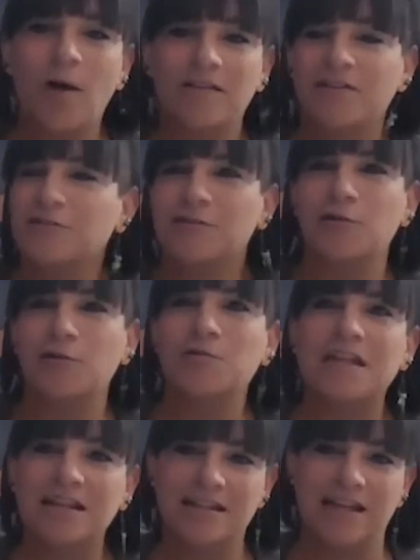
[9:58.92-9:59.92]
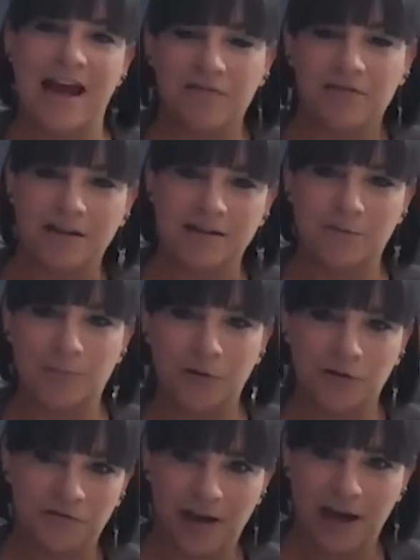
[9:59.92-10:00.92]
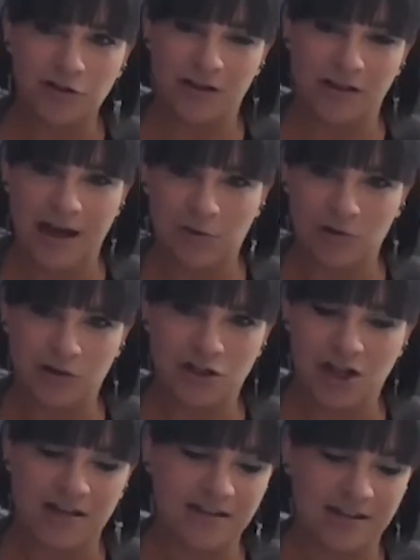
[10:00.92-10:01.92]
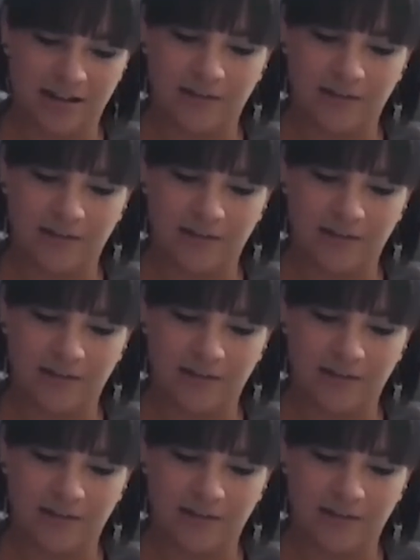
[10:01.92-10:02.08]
There's no need to have this perfection that we're chasing.